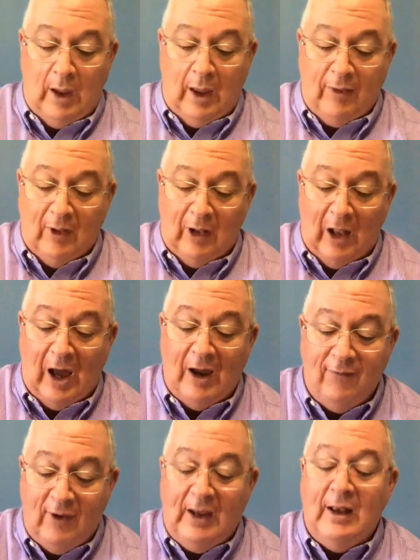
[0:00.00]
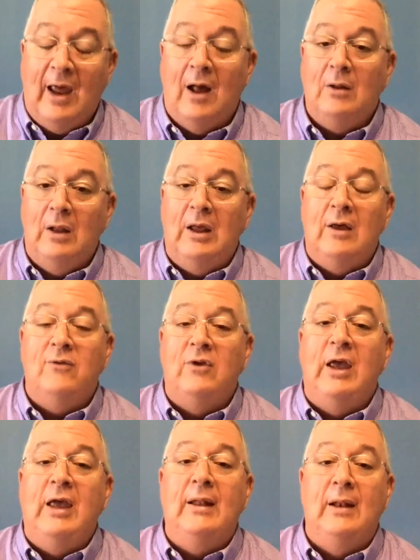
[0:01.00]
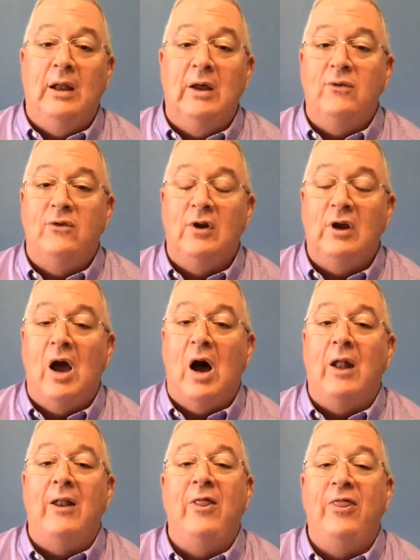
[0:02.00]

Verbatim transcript: And the life he now lives, he lives to God.